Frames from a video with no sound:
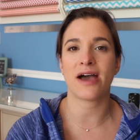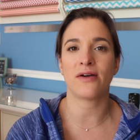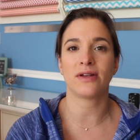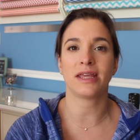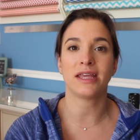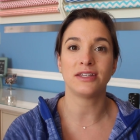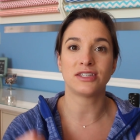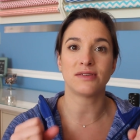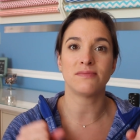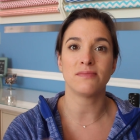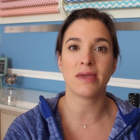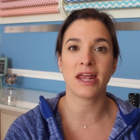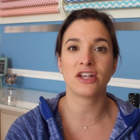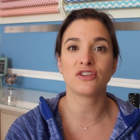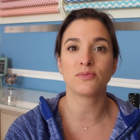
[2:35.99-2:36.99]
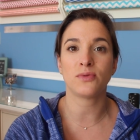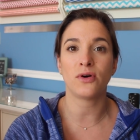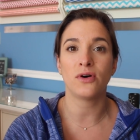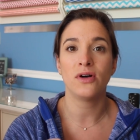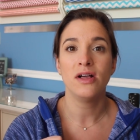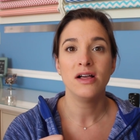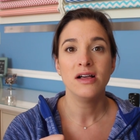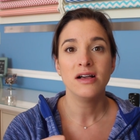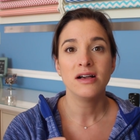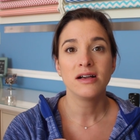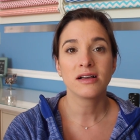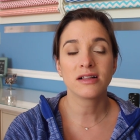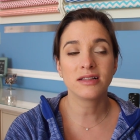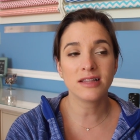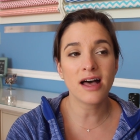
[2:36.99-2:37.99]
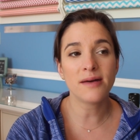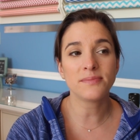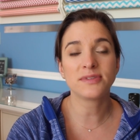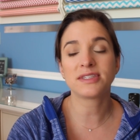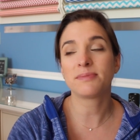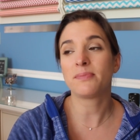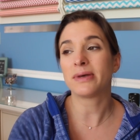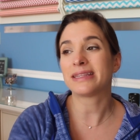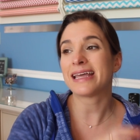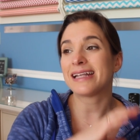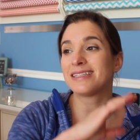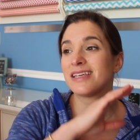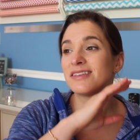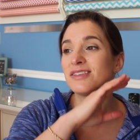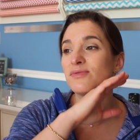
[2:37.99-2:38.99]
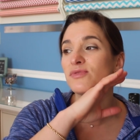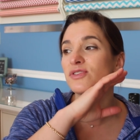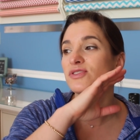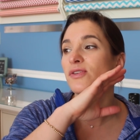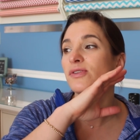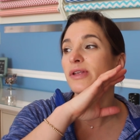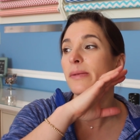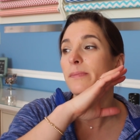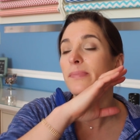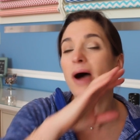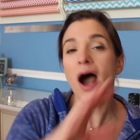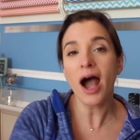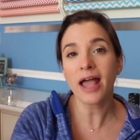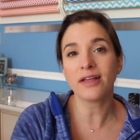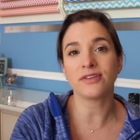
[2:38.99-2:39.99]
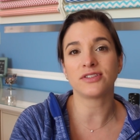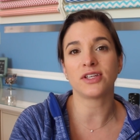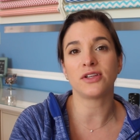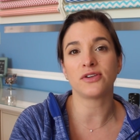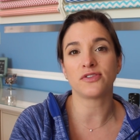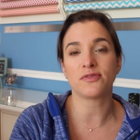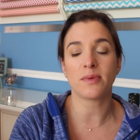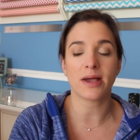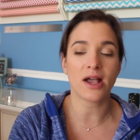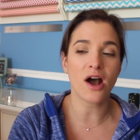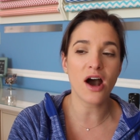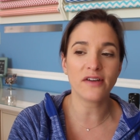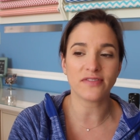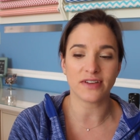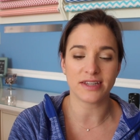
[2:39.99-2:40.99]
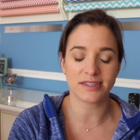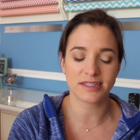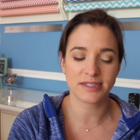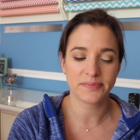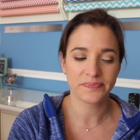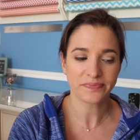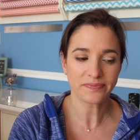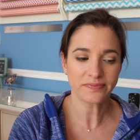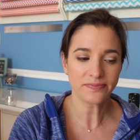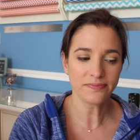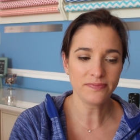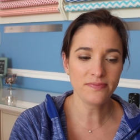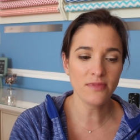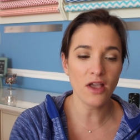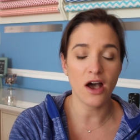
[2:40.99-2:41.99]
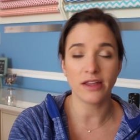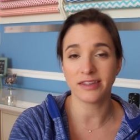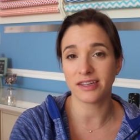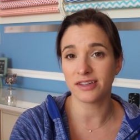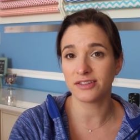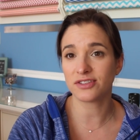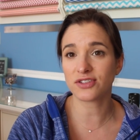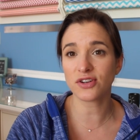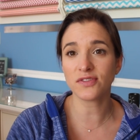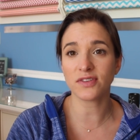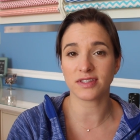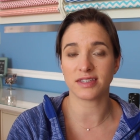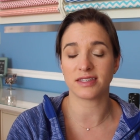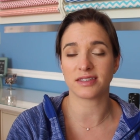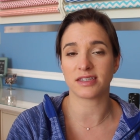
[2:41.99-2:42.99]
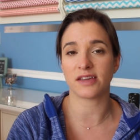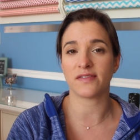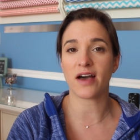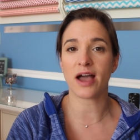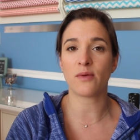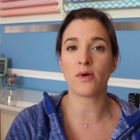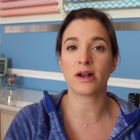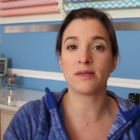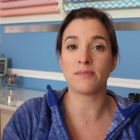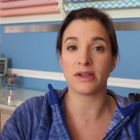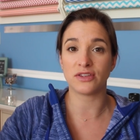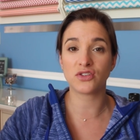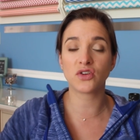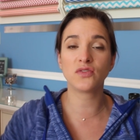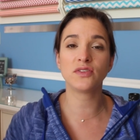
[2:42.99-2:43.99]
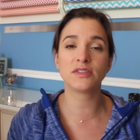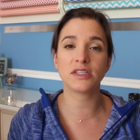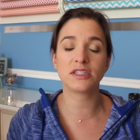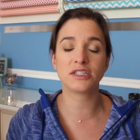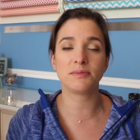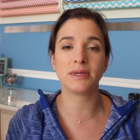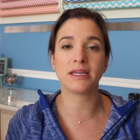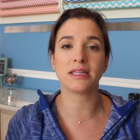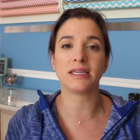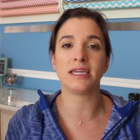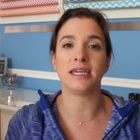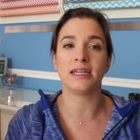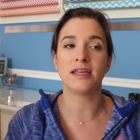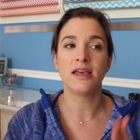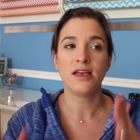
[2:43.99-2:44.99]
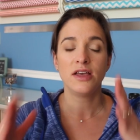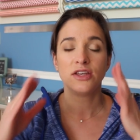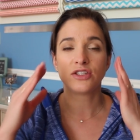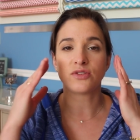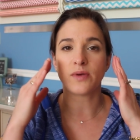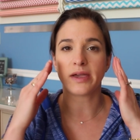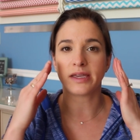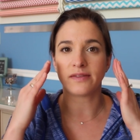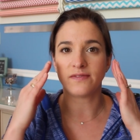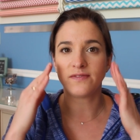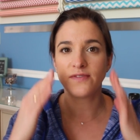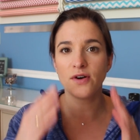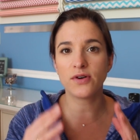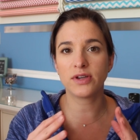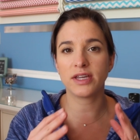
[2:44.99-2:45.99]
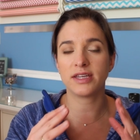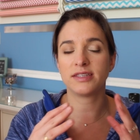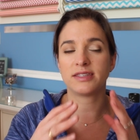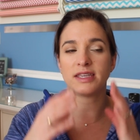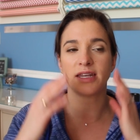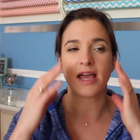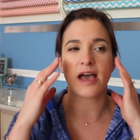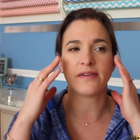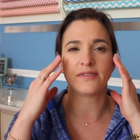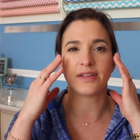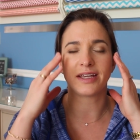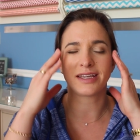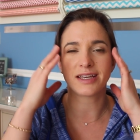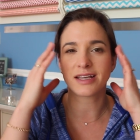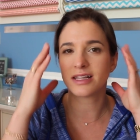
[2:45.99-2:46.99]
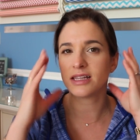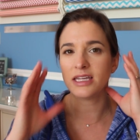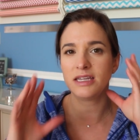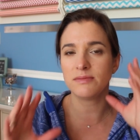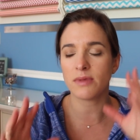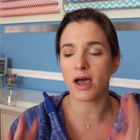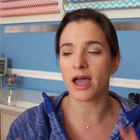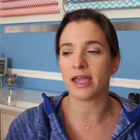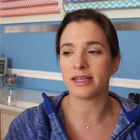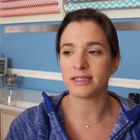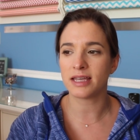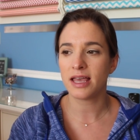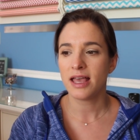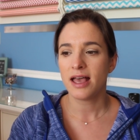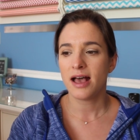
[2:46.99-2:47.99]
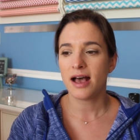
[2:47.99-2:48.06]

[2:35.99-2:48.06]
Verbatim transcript: down into manageable clumps, but that doesn't result in piles all over my office on the surface and stuff, I wanted my surfaces to be clean so I could focus and have like a clean mind,